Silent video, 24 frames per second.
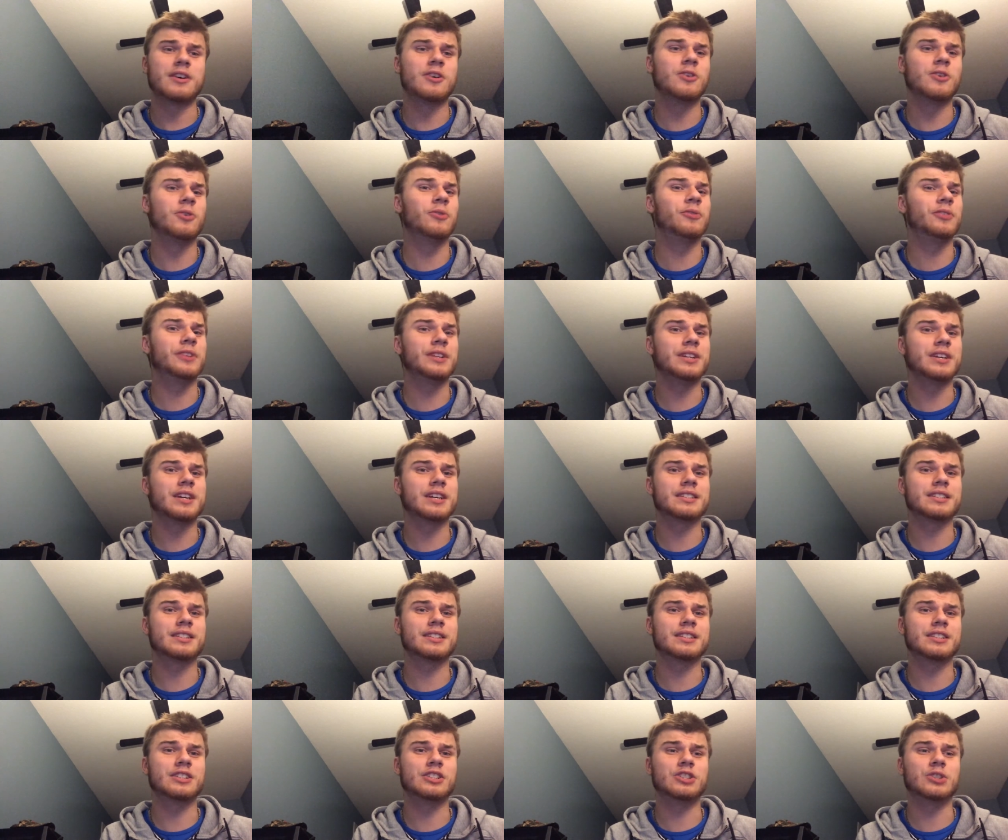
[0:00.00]
Hopefully, you guys
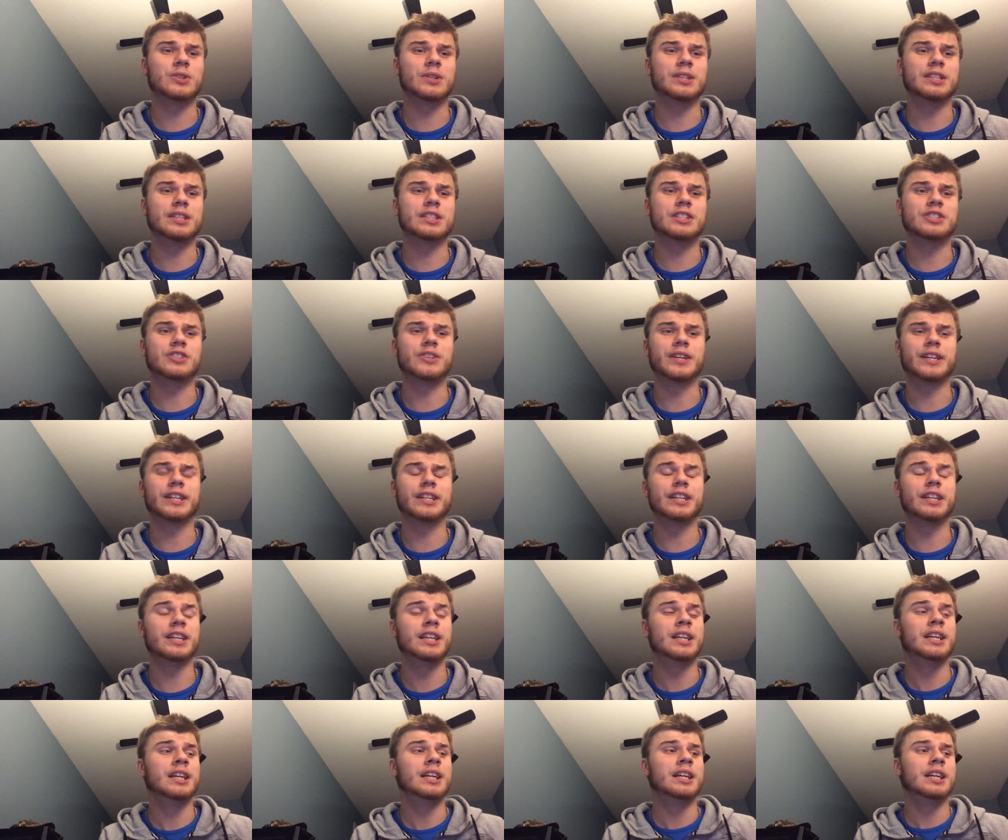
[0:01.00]
enjoyed the trailer.
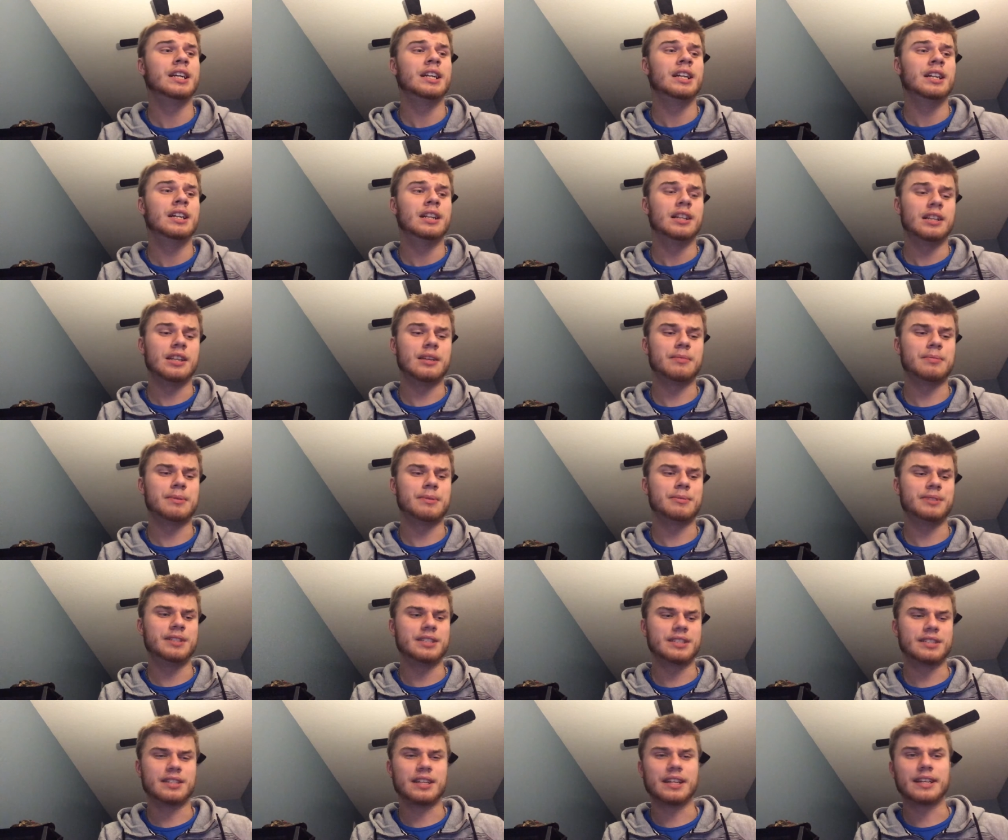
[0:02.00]
A lot of people
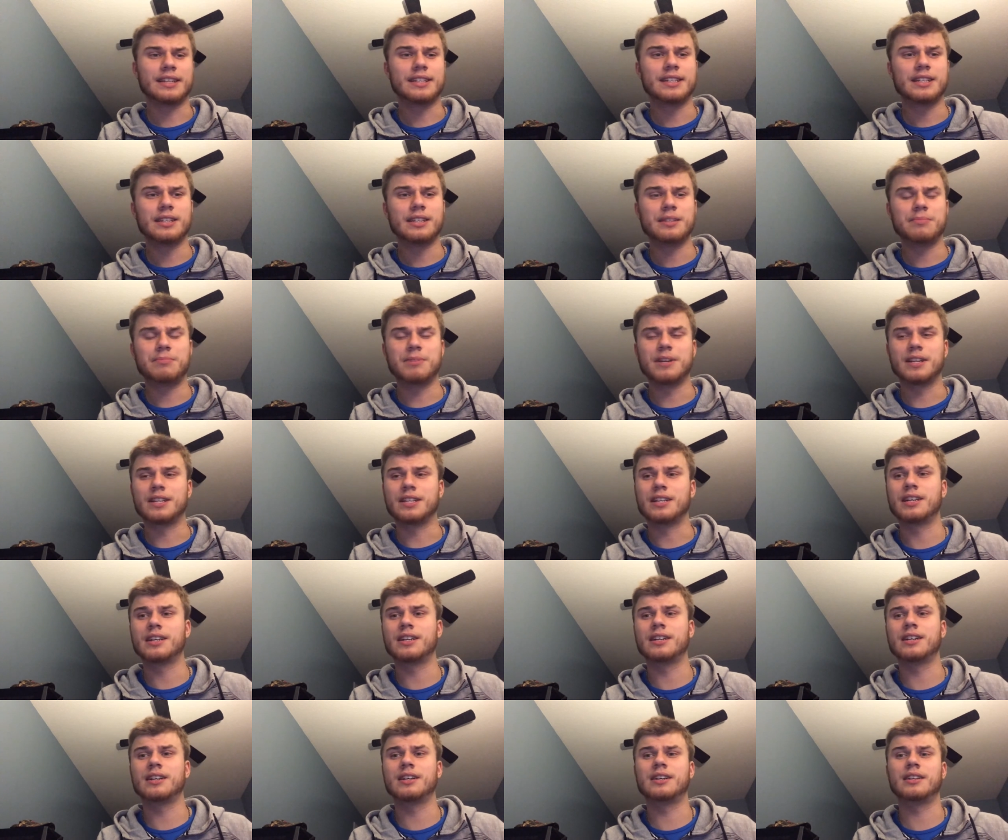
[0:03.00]
disliked it, but
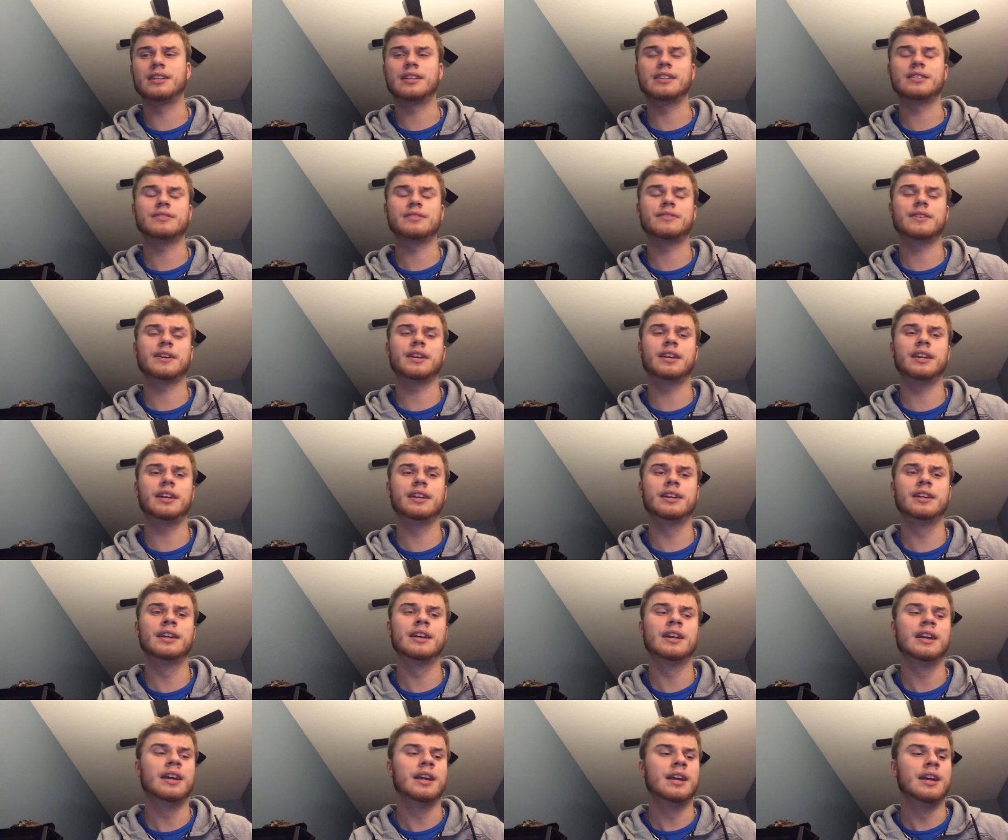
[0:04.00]
uh, that's fine.
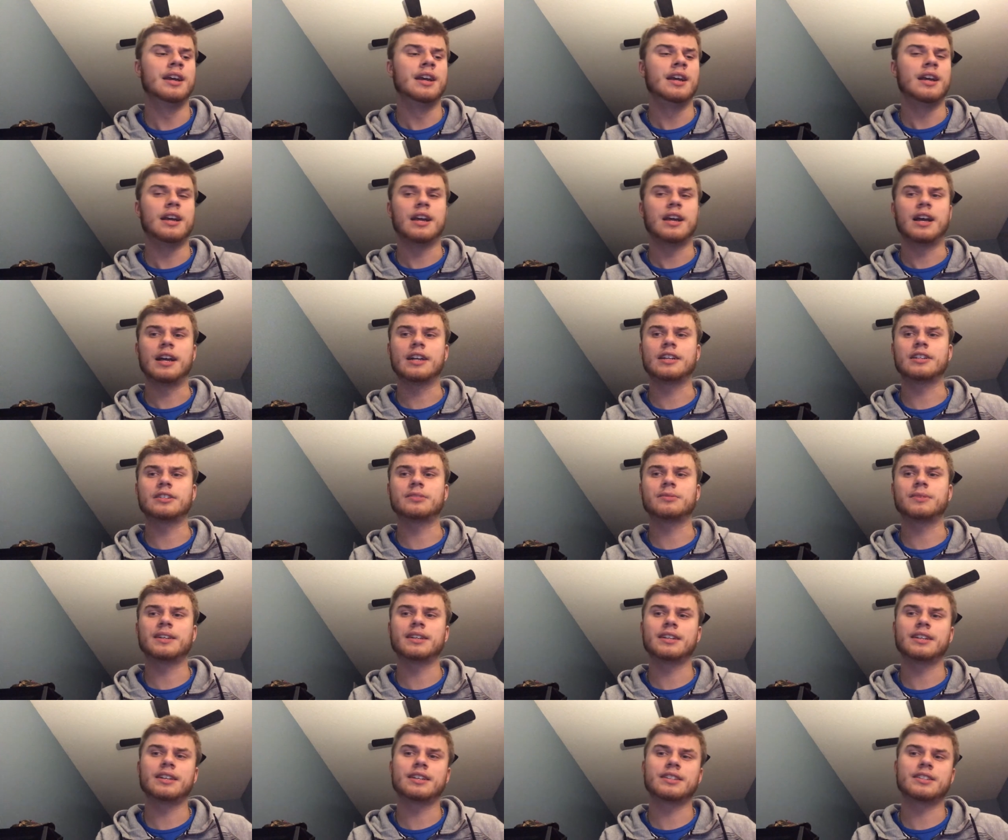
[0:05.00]
I just
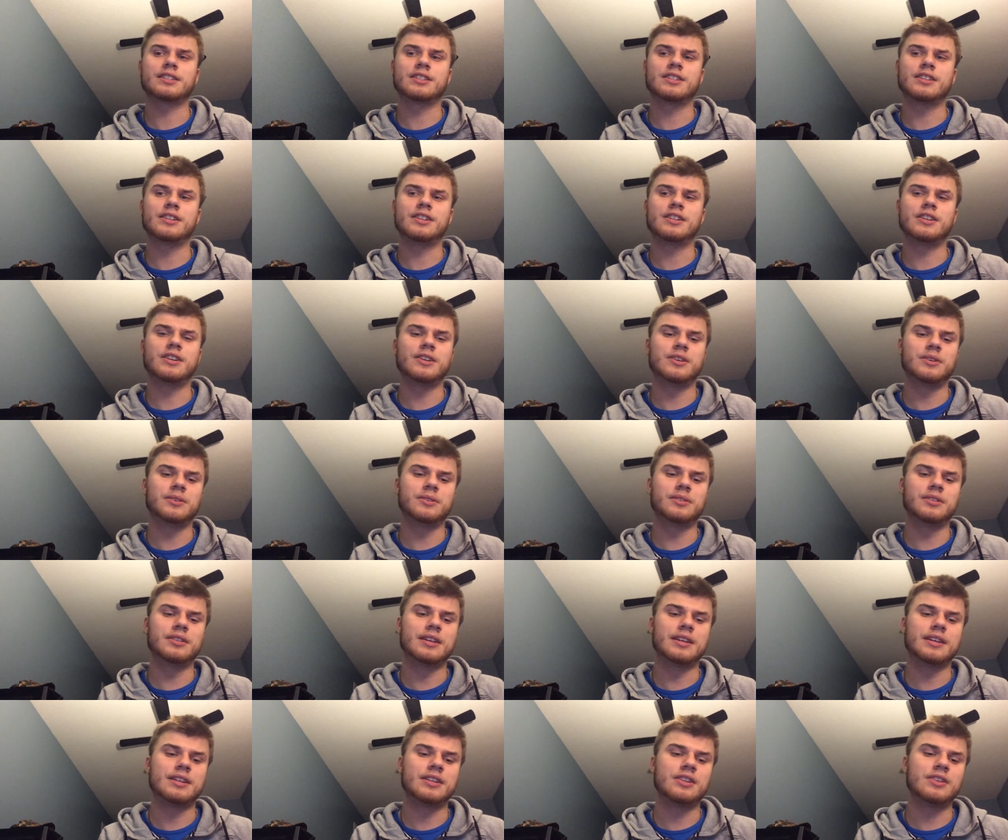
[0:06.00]
want you guys to know
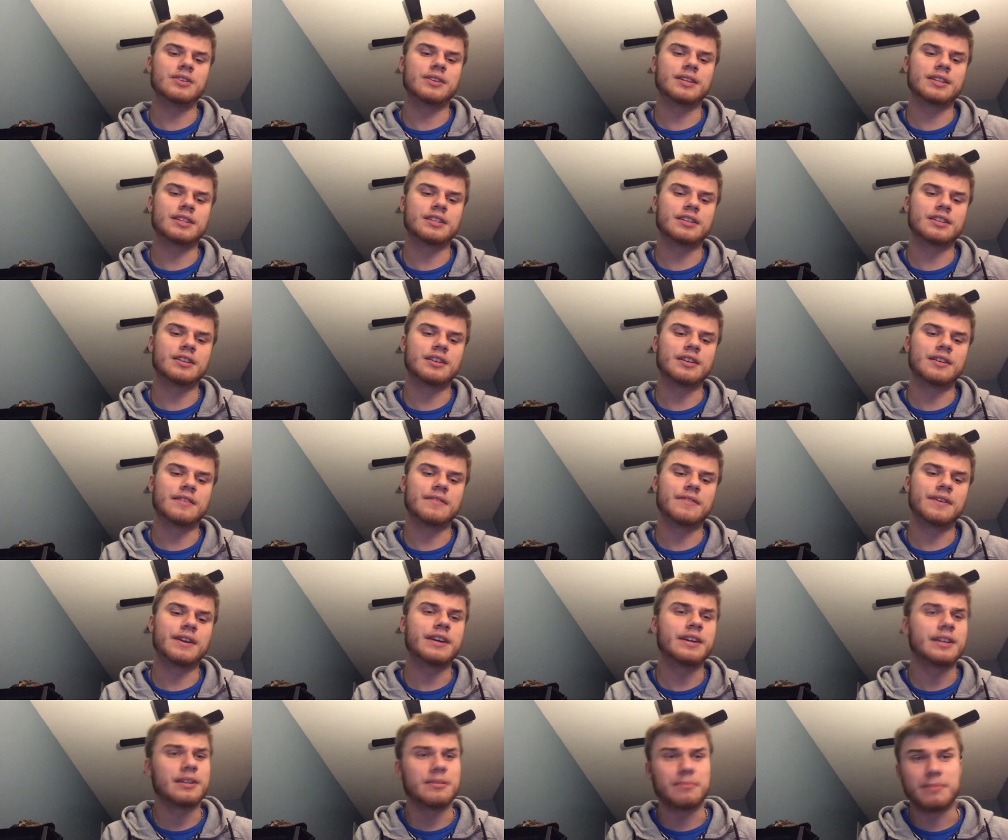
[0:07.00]
that you guys are uh,
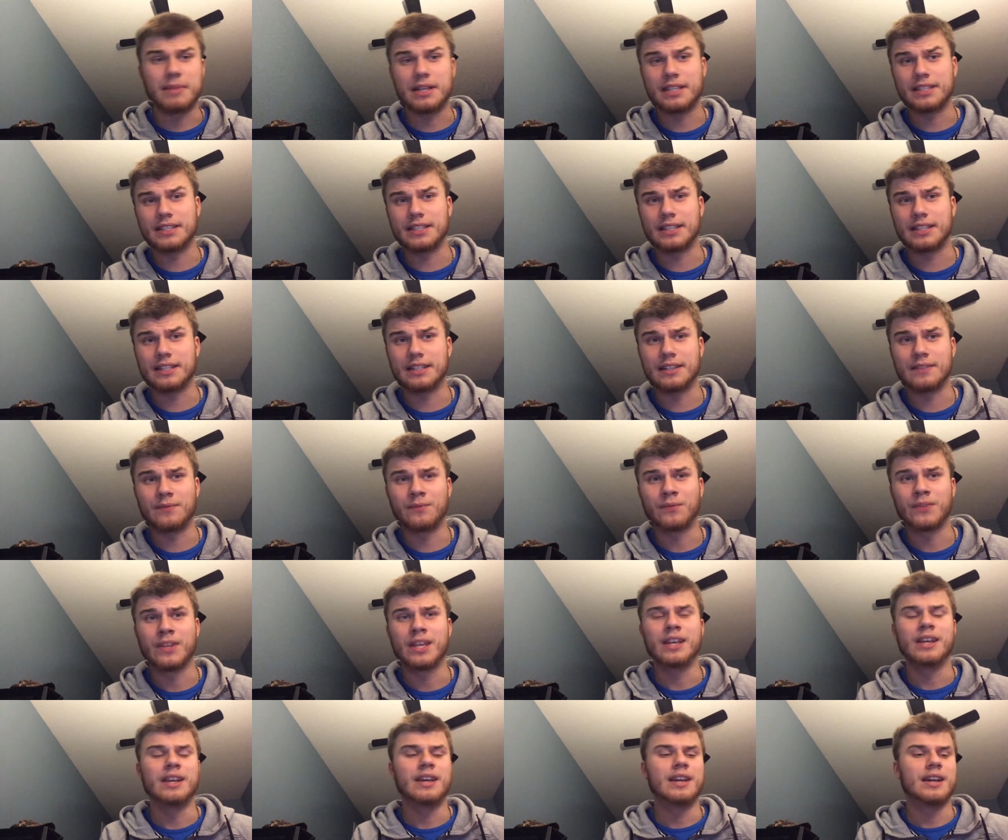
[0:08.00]
very amazing.
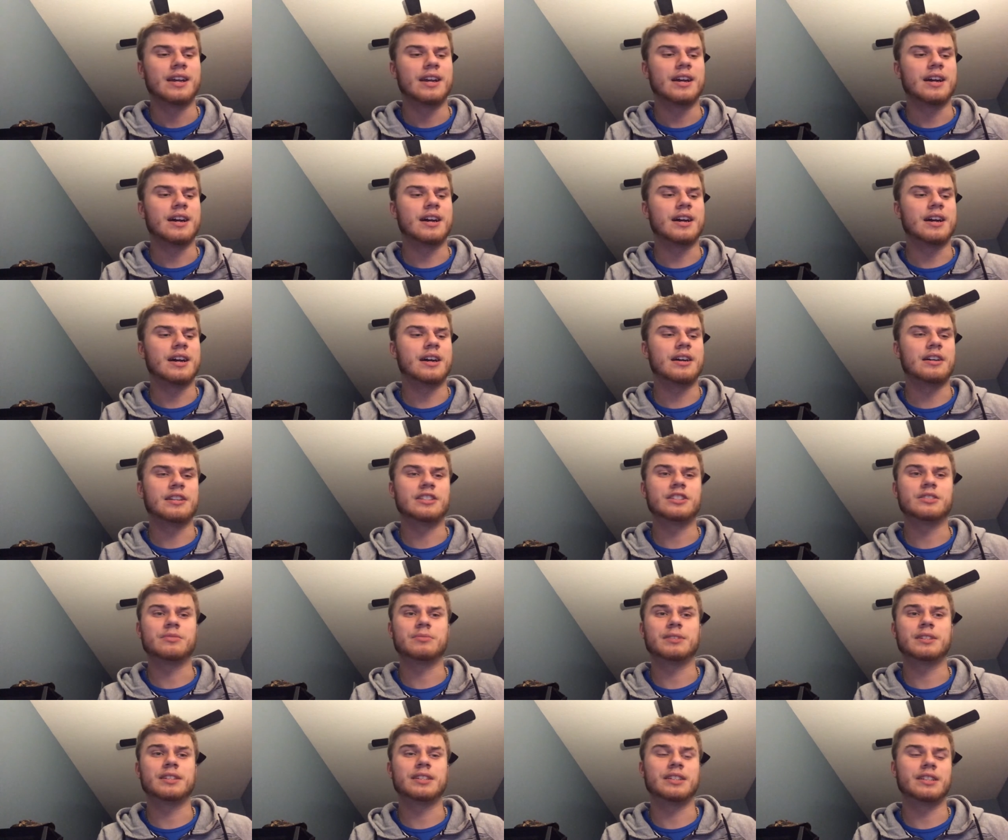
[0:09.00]
Uh, I just
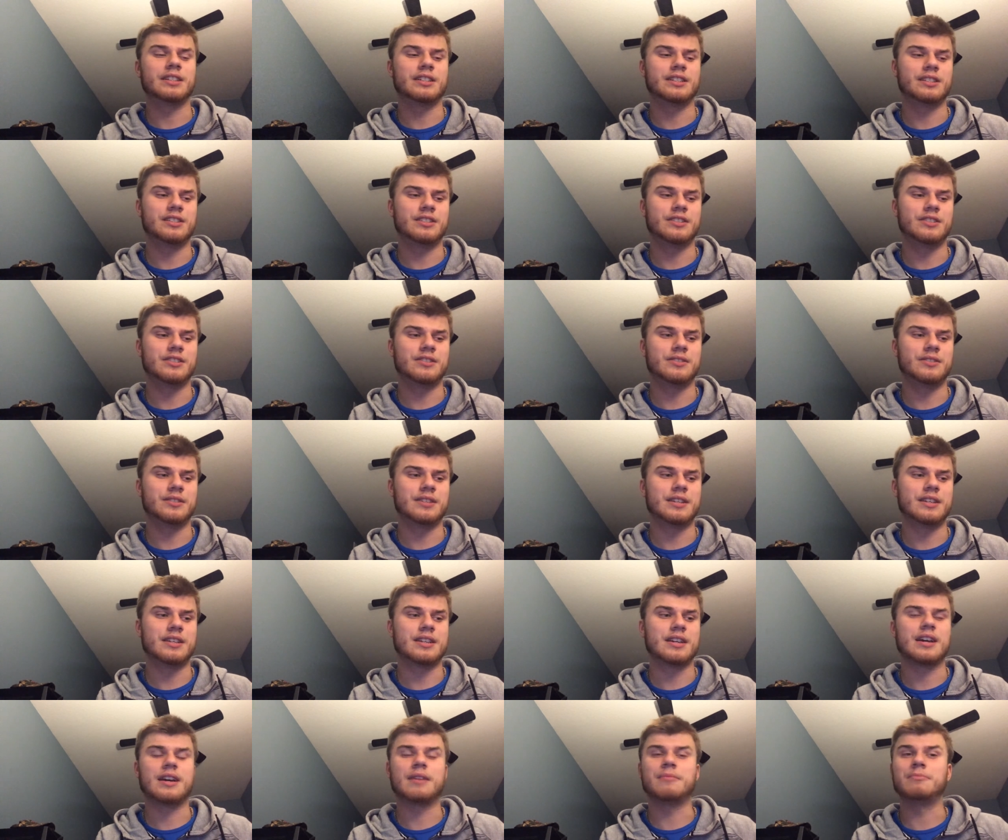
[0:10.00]
want to let you guys know
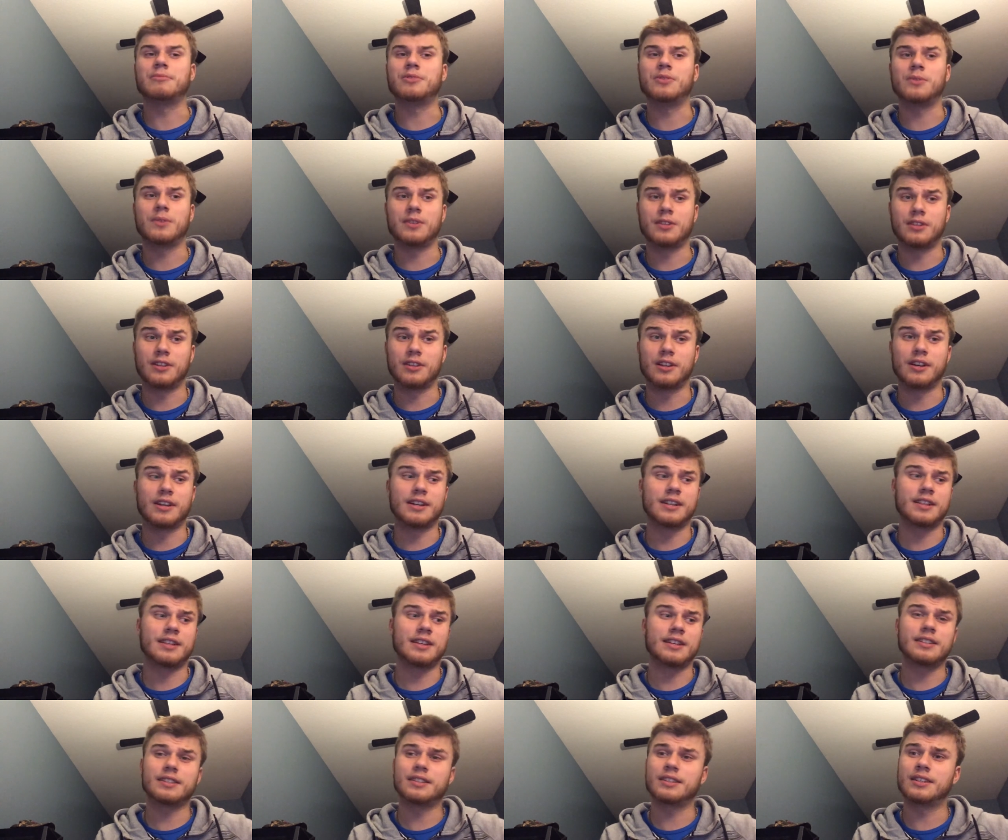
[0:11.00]
that I'm doing a lot of
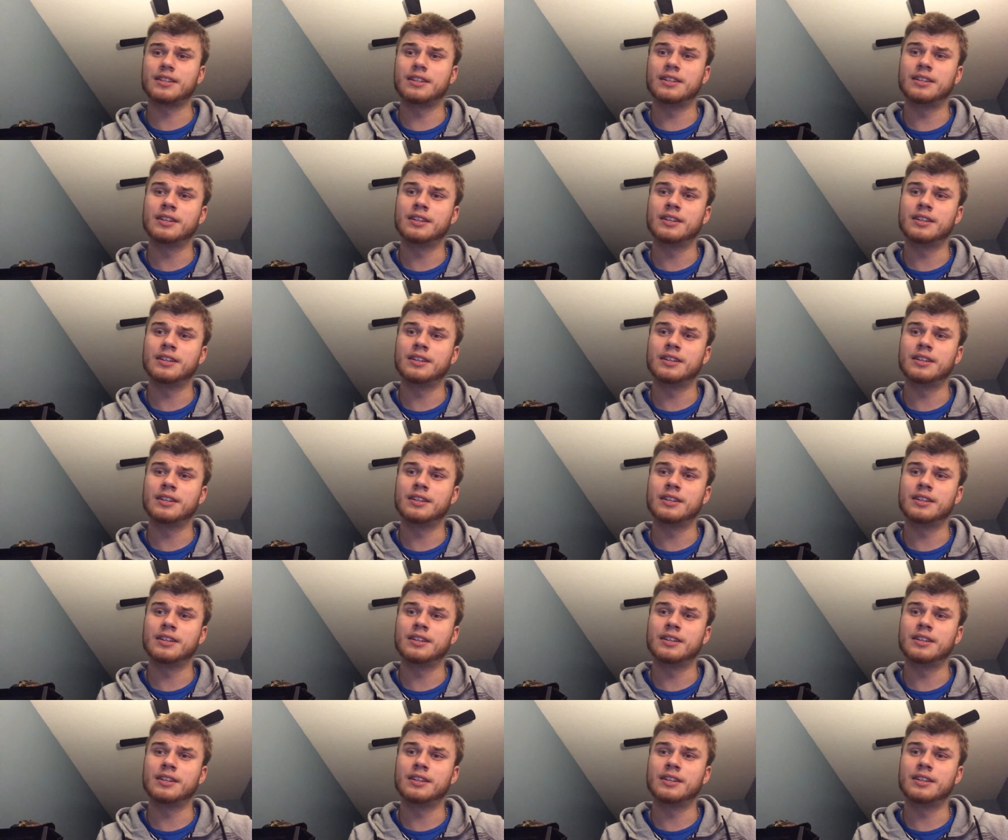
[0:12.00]
things.